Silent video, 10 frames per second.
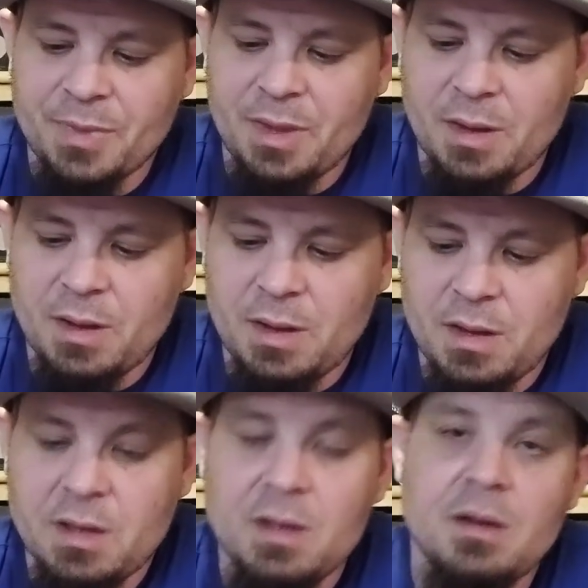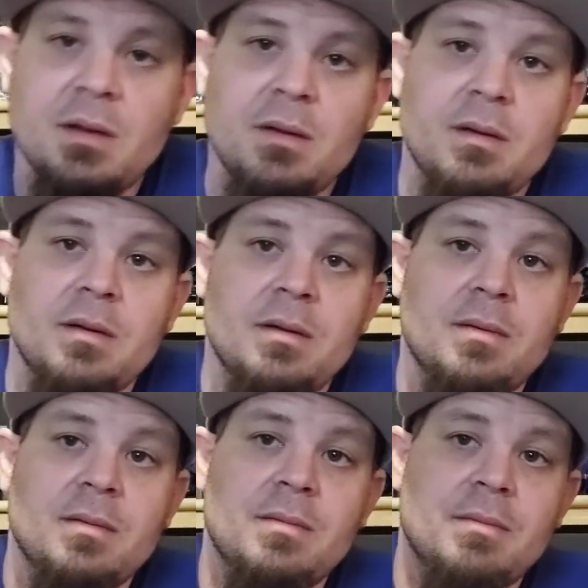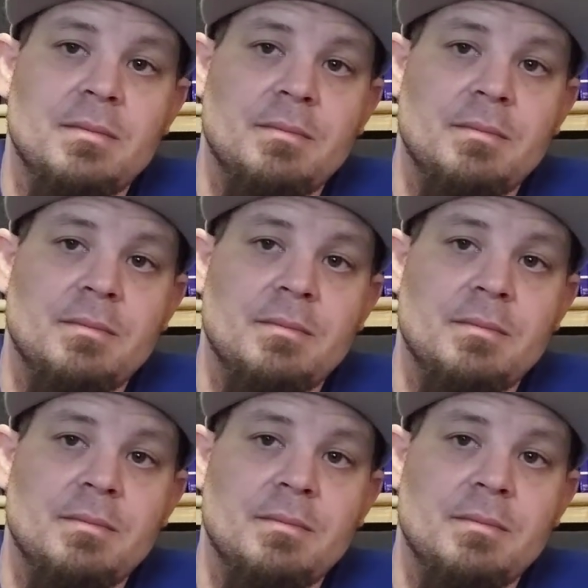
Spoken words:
Nobody speaks.